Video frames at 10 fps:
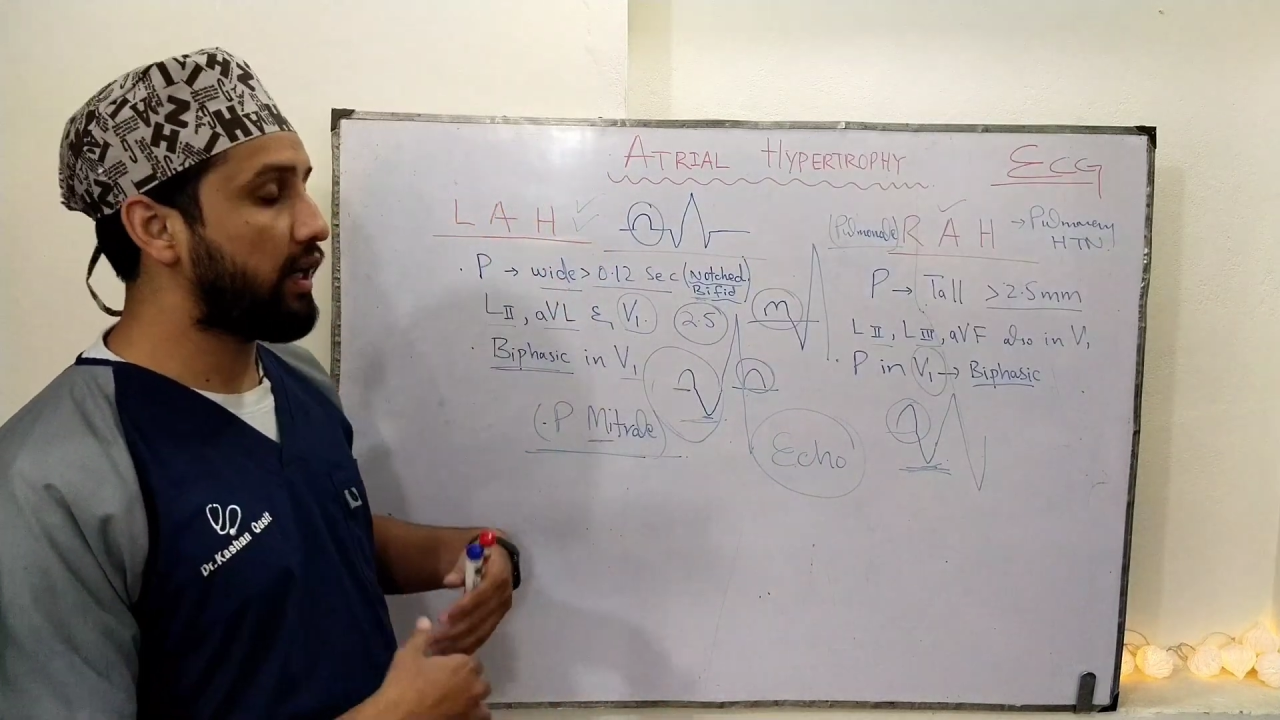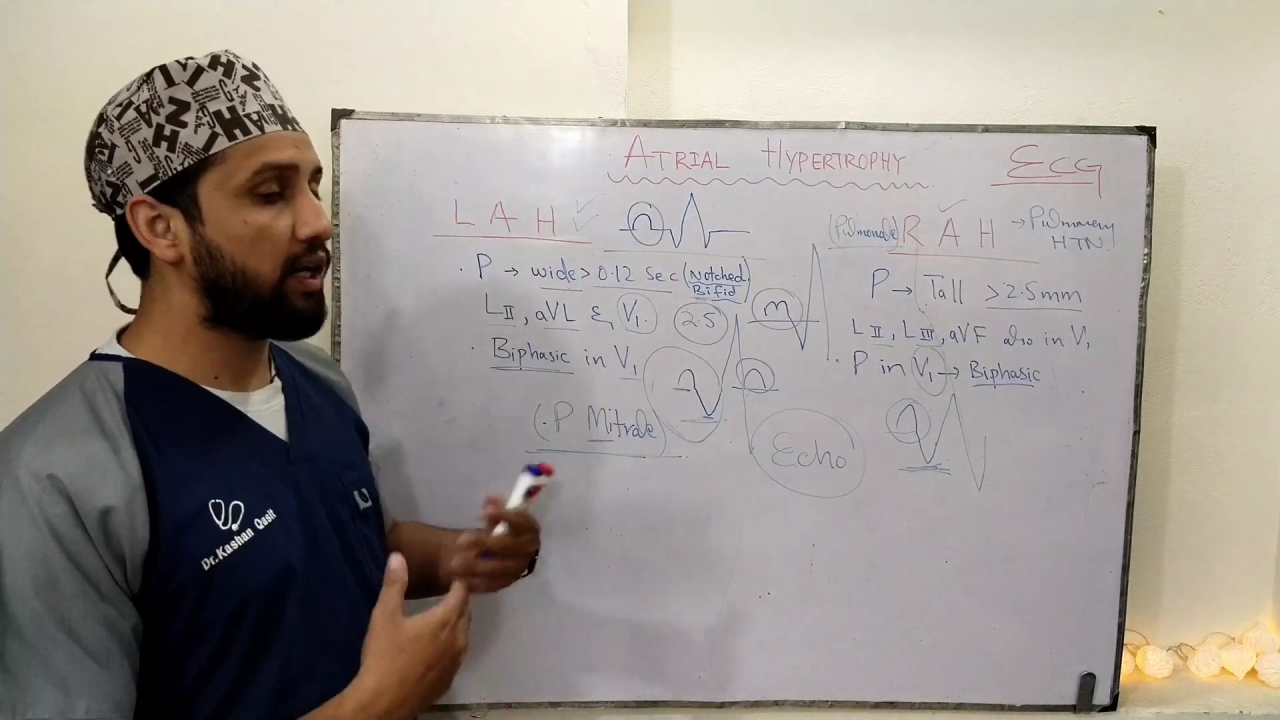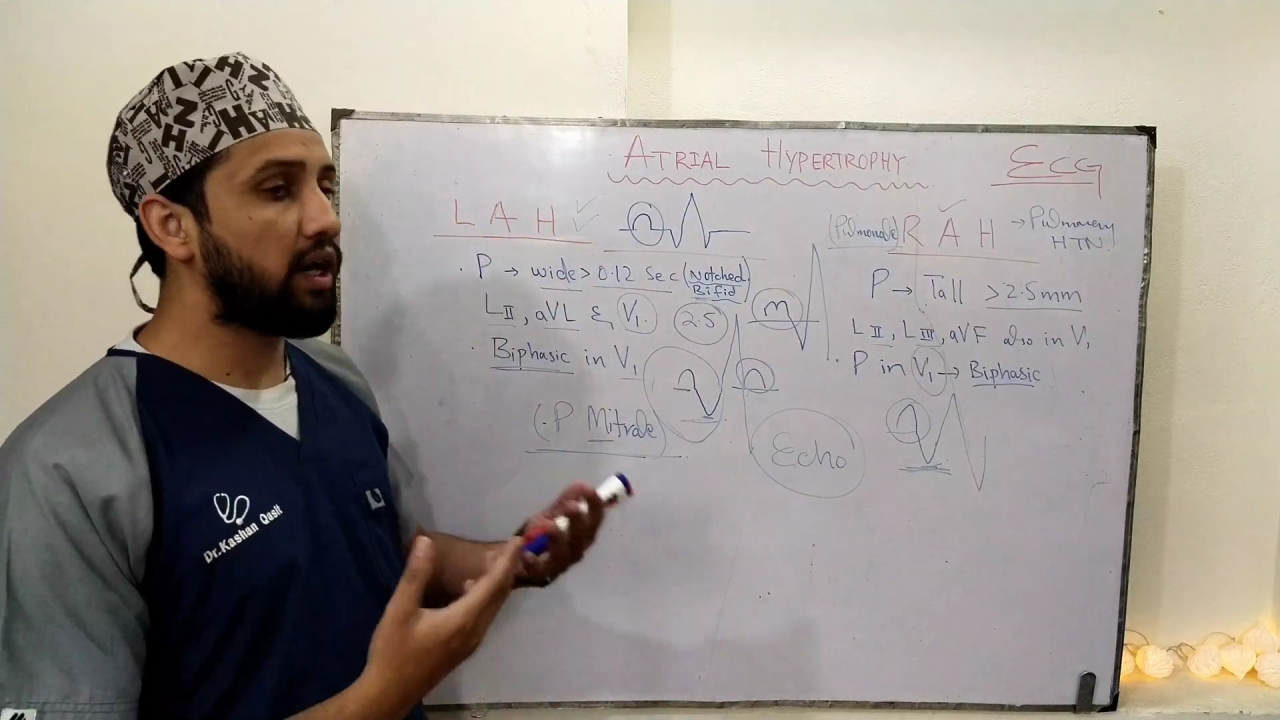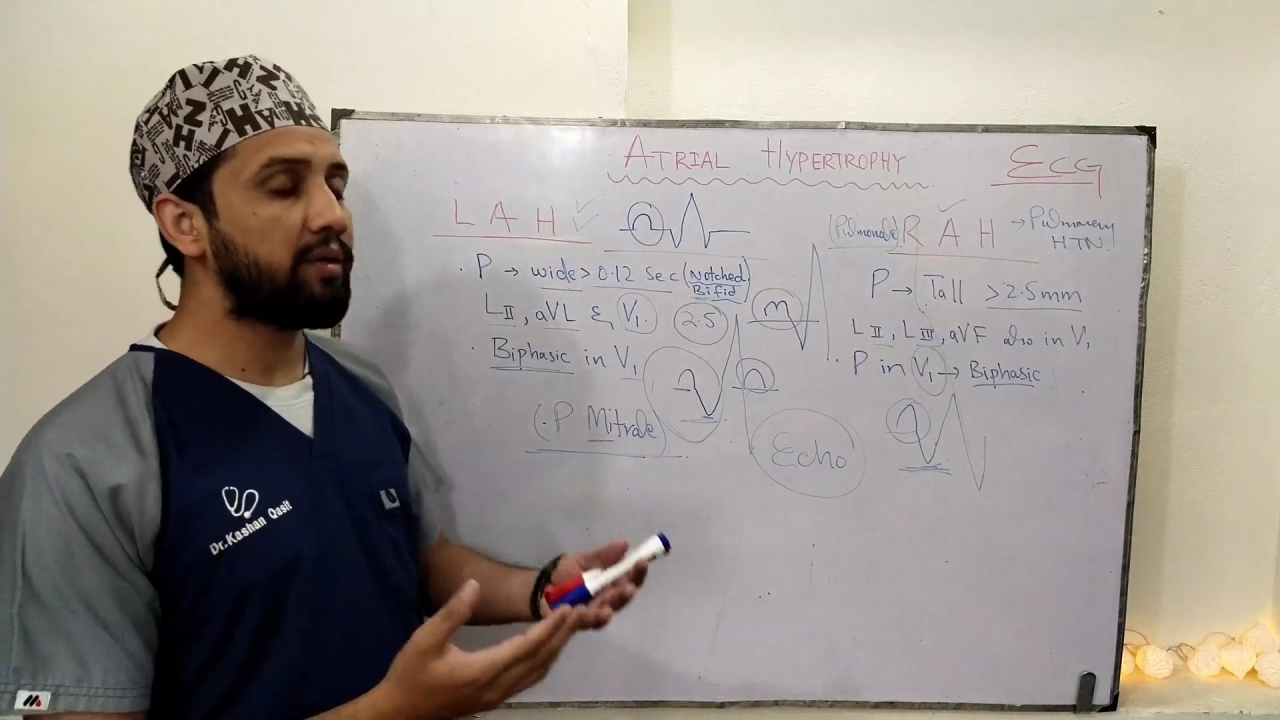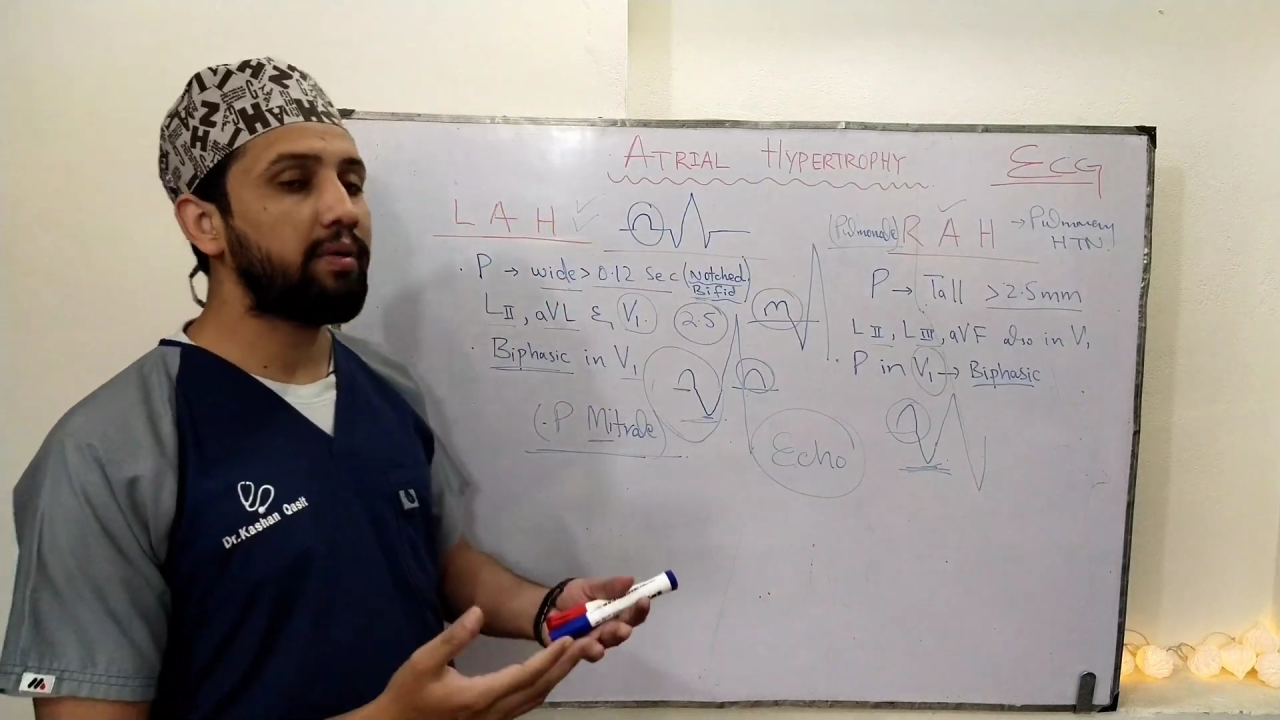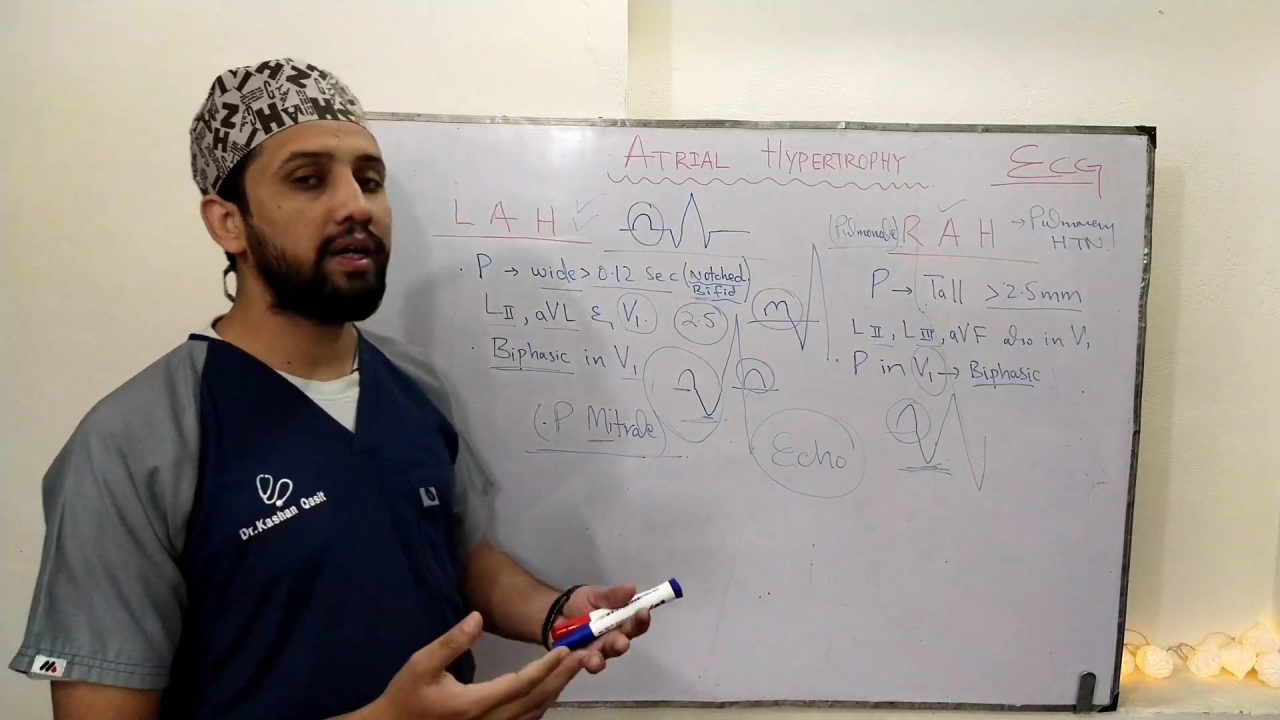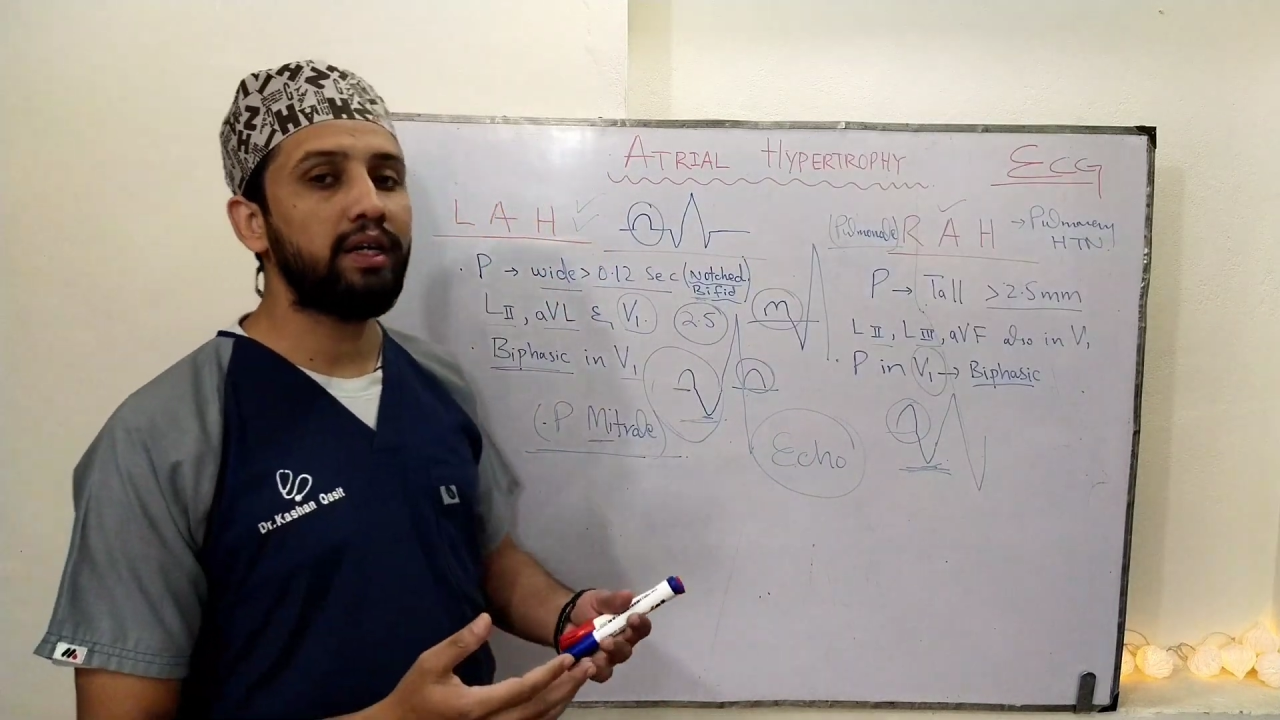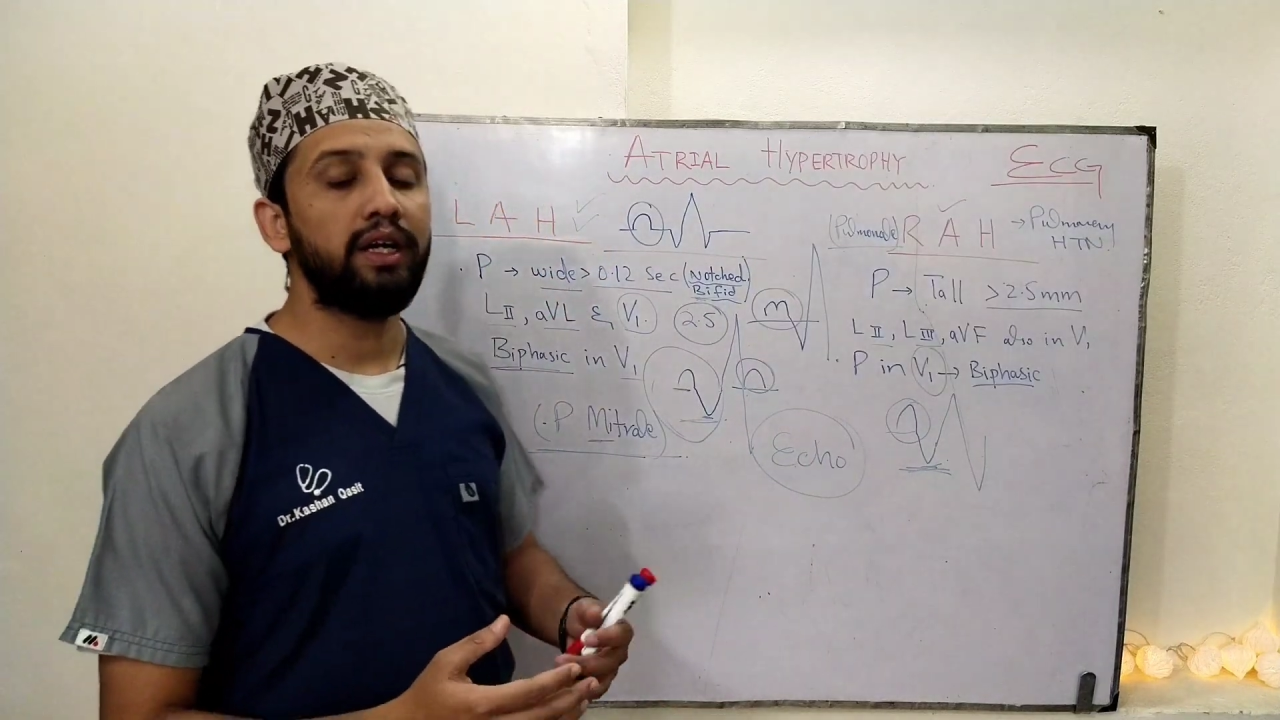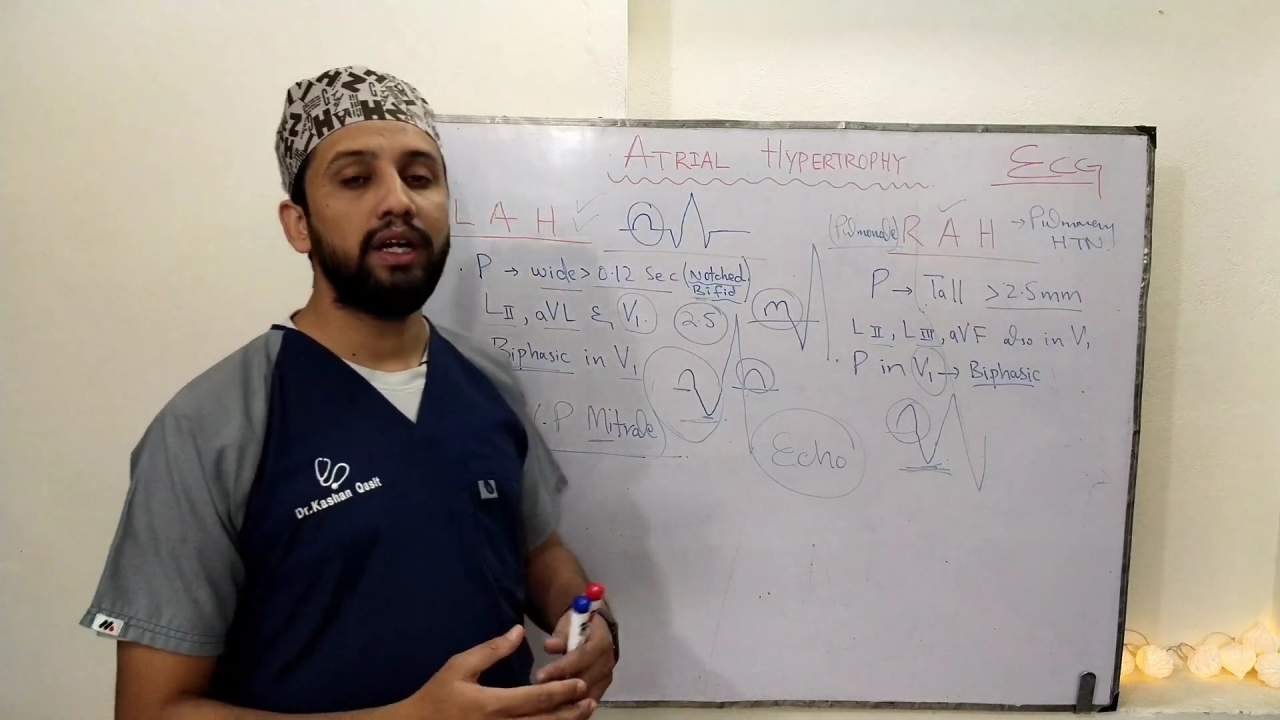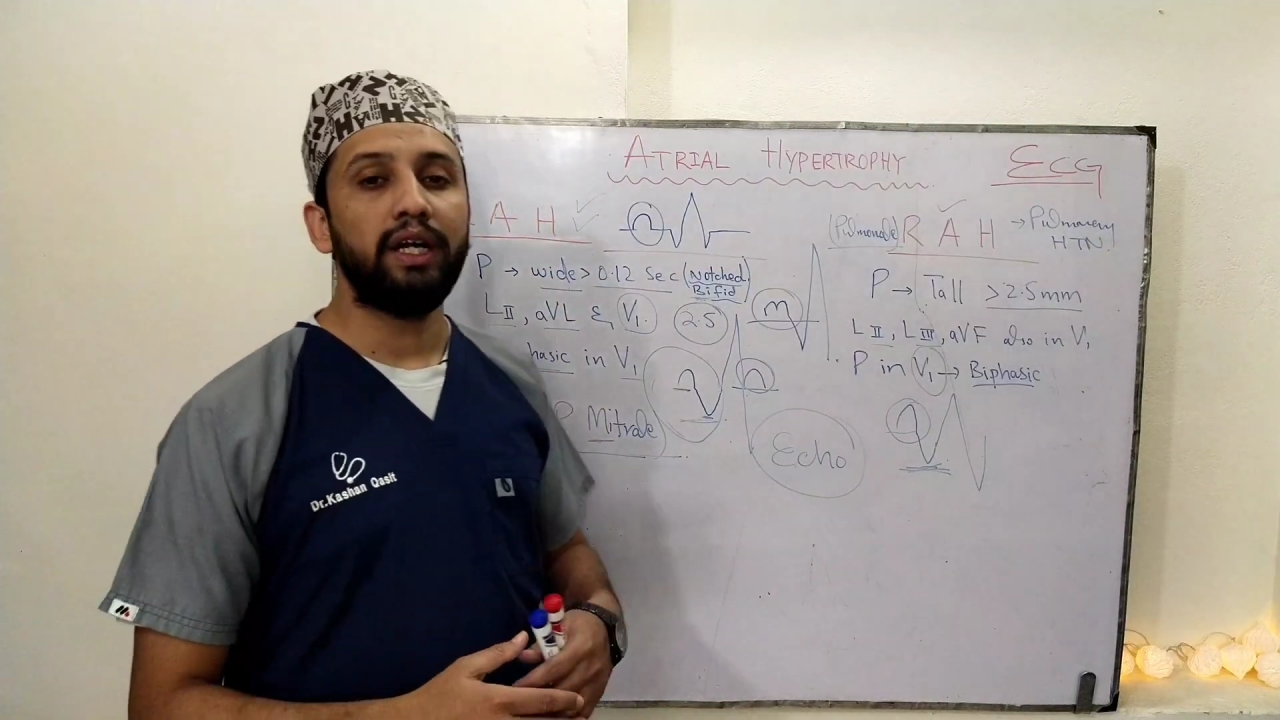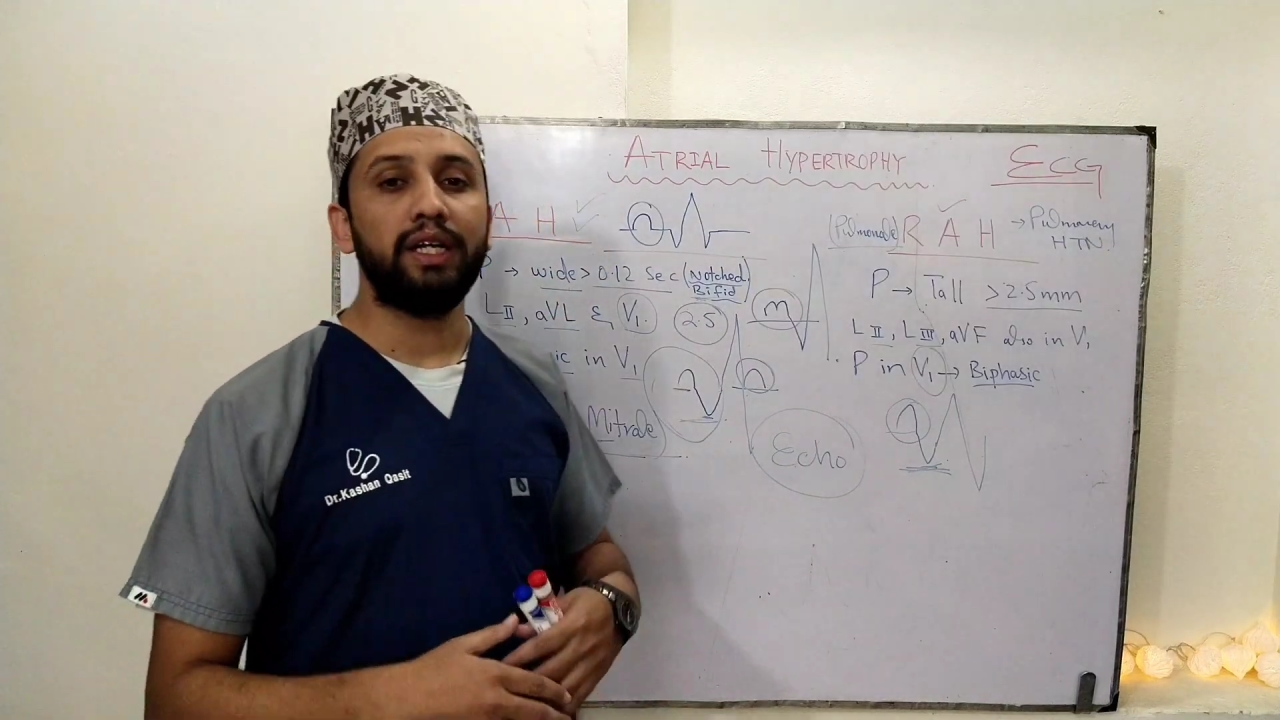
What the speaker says: enlargement